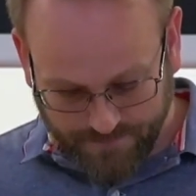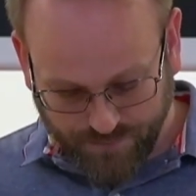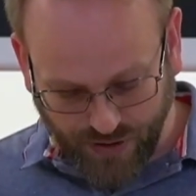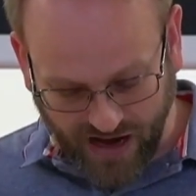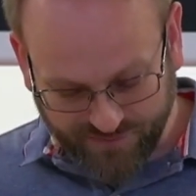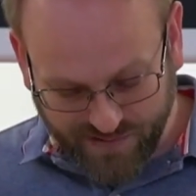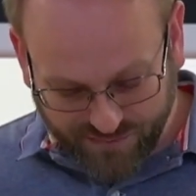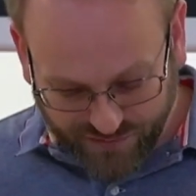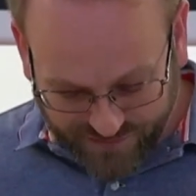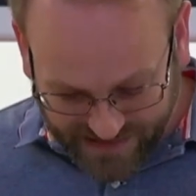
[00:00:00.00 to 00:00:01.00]
but have been
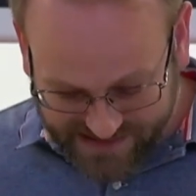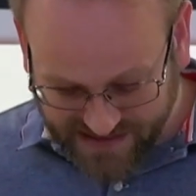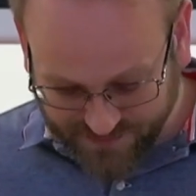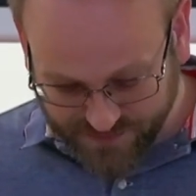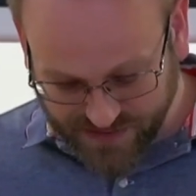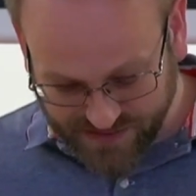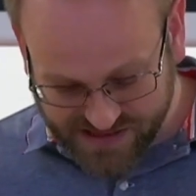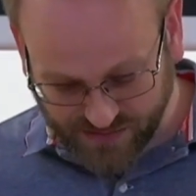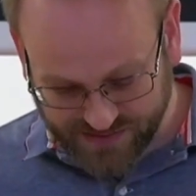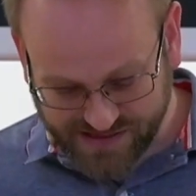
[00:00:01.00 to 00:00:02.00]
prevented from doing
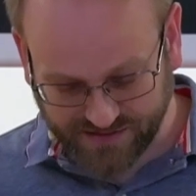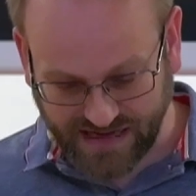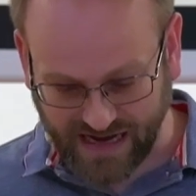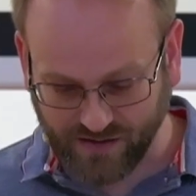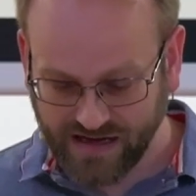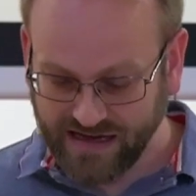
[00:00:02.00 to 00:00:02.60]
so until now,